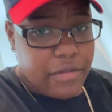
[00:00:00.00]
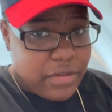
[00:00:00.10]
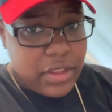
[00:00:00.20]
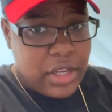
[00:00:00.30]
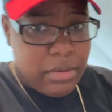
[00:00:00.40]

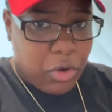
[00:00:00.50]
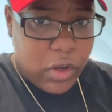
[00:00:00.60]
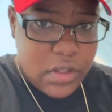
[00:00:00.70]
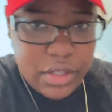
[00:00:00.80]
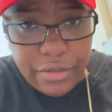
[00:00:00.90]
the
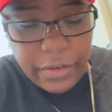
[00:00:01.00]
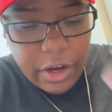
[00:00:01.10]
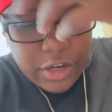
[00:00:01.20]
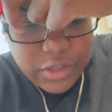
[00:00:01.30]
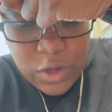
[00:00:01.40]
morning so
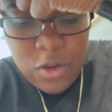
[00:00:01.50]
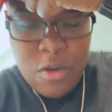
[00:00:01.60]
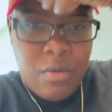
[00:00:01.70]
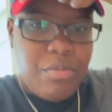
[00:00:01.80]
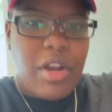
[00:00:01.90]
far.
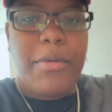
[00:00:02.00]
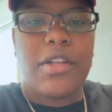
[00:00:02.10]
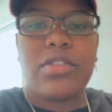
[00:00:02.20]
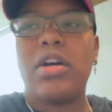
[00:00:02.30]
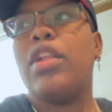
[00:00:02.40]
So pretty
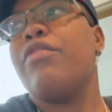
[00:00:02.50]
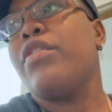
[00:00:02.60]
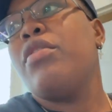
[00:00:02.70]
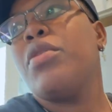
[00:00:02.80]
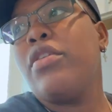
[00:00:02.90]
much all I've
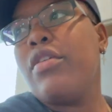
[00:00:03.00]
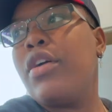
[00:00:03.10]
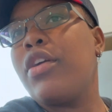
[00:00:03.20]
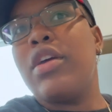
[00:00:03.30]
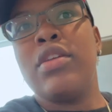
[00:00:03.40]
really been
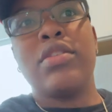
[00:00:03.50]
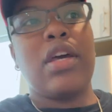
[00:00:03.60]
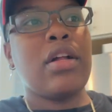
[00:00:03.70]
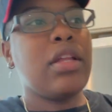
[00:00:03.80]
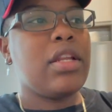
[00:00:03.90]
doing is
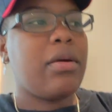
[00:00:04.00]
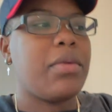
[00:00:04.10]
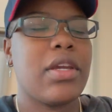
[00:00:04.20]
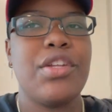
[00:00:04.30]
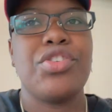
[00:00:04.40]
I cleaned up
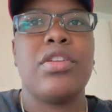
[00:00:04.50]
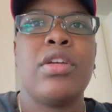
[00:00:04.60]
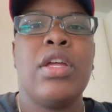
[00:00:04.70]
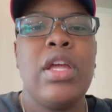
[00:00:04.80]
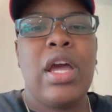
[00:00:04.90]
the kitchen.
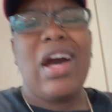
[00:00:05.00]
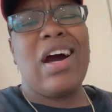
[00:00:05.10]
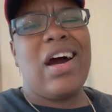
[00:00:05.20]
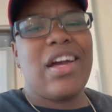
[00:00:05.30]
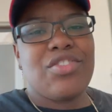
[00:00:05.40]

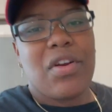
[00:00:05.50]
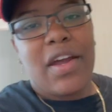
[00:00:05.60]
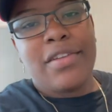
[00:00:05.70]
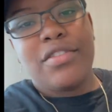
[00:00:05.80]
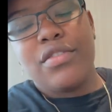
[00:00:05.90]
I
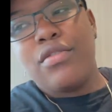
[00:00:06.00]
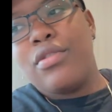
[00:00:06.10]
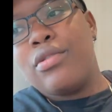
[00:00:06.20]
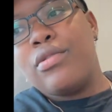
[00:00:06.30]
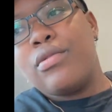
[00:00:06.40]
try
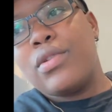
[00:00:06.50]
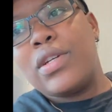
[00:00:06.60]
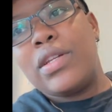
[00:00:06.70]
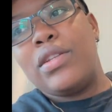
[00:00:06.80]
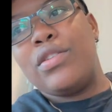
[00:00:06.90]
to
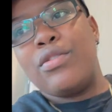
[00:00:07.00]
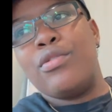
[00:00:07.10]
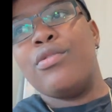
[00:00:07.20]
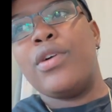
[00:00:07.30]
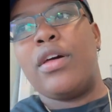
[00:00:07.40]

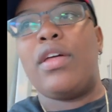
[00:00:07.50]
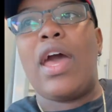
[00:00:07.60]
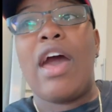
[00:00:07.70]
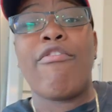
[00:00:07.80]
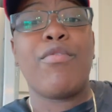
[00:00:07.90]
do it
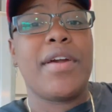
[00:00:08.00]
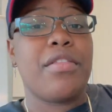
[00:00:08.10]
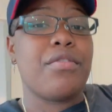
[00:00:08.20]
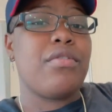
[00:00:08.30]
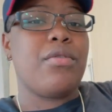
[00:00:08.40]
halfway
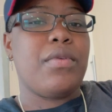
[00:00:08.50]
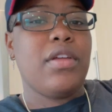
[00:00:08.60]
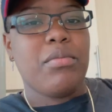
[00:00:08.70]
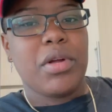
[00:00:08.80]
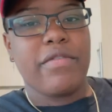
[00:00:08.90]
through the
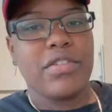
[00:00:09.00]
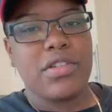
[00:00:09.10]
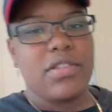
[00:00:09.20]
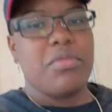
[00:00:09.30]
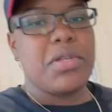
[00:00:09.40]
week, but if it's
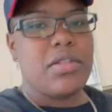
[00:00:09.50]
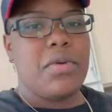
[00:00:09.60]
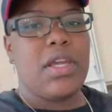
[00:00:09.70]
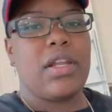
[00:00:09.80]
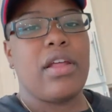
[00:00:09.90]
just a busy
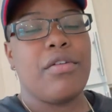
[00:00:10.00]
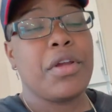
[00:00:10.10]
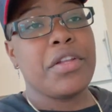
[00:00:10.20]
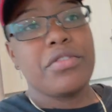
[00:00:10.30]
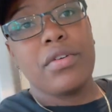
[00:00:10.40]
week and I don't
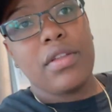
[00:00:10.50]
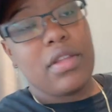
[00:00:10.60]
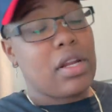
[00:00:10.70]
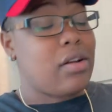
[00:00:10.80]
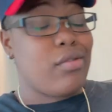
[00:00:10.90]
get to it,
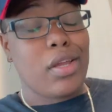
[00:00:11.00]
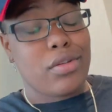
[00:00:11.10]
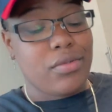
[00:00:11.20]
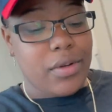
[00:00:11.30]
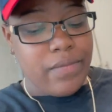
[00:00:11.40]
then I don't
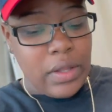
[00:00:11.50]
get to it.